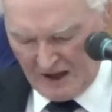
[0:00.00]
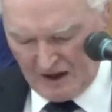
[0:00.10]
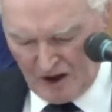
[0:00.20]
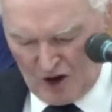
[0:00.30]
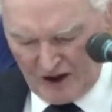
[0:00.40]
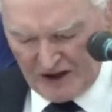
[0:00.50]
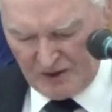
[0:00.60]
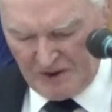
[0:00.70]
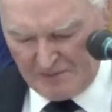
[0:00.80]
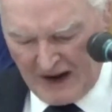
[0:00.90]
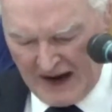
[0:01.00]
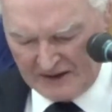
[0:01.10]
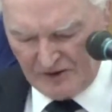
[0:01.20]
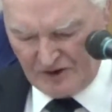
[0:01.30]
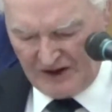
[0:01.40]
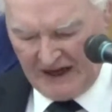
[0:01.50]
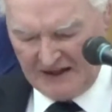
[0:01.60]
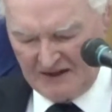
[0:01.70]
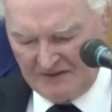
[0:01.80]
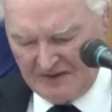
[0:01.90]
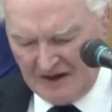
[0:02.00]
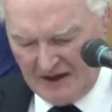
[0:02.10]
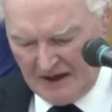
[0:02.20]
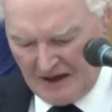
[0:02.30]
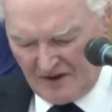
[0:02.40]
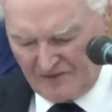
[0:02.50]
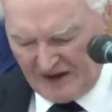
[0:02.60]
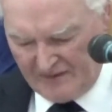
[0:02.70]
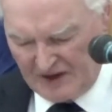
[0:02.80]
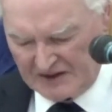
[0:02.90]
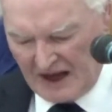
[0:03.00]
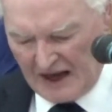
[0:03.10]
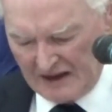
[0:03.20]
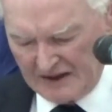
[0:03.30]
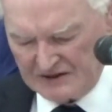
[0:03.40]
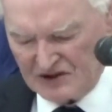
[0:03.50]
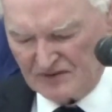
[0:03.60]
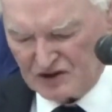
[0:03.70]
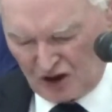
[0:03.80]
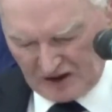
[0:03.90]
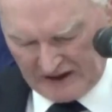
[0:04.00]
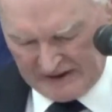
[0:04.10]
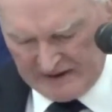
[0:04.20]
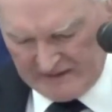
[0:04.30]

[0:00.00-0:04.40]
longing to be back to their native, favourite Highlands of Scotland.